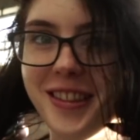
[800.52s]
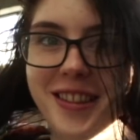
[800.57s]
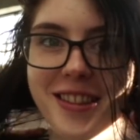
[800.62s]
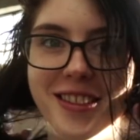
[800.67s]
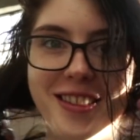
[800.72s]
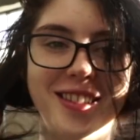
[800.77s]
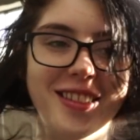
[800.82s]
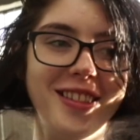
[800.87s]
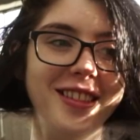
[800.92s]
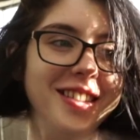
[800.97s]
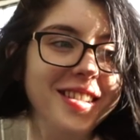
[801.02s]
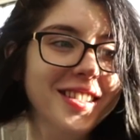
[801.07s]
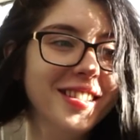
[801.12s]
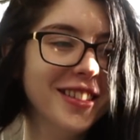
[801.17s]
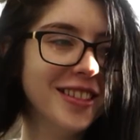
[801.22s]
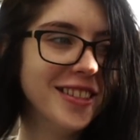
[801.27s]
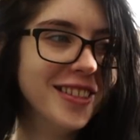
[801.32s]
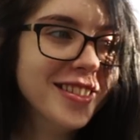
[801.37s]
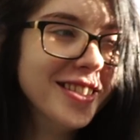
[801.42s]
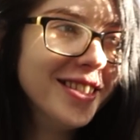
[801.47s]
that.
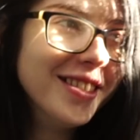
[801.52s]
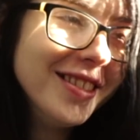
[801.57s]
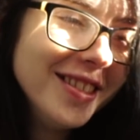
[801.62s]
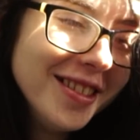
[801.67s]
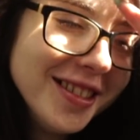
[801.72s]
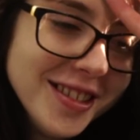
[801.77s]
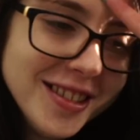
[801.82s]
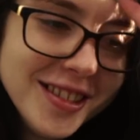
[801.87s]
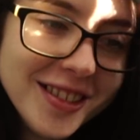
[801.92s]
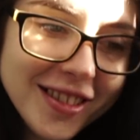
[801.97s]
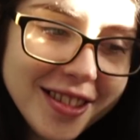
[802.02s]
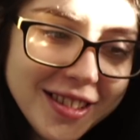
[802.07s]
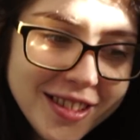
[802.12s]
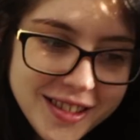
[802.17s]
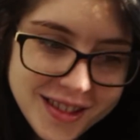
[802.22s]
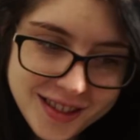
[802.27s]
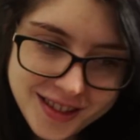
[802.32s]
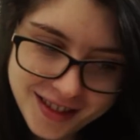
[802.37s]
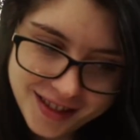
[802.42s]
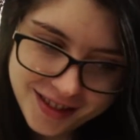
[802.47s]
We can
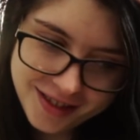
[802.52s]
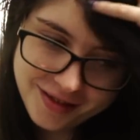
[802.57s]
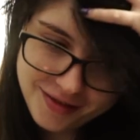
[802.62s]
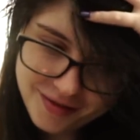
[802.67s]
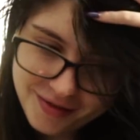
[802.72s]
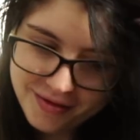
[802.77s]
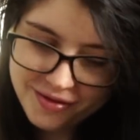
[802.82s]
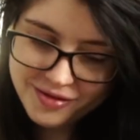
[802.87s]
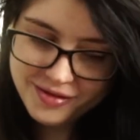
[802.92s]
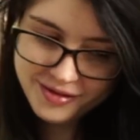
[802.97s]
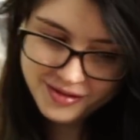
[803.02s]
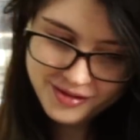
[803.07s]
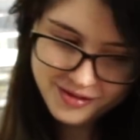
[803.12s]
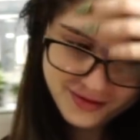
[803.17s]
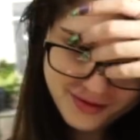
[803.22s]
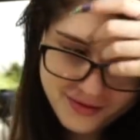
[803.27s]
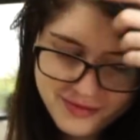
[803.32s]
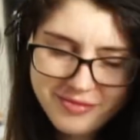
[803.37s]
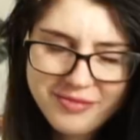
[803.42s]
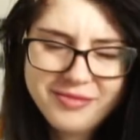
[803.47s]
make you up with light.
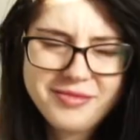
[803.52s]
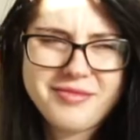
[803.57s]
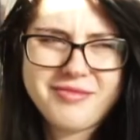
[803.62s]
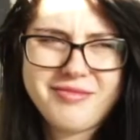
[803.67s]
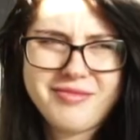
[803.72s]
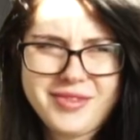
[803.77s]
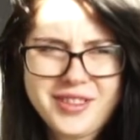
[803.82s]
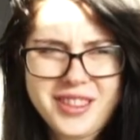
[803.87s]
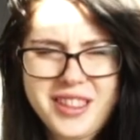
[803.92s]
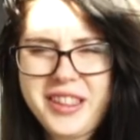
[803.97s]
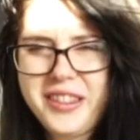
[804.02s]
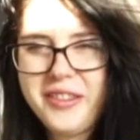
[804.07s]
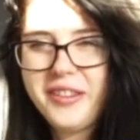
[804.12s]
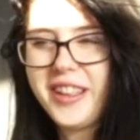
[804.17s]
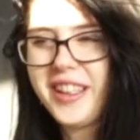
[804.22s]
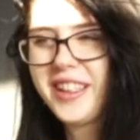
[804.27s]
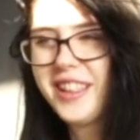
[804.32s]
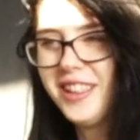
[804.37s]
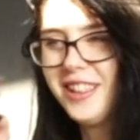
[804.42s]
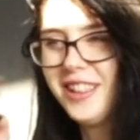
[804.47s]
No direct sunlight.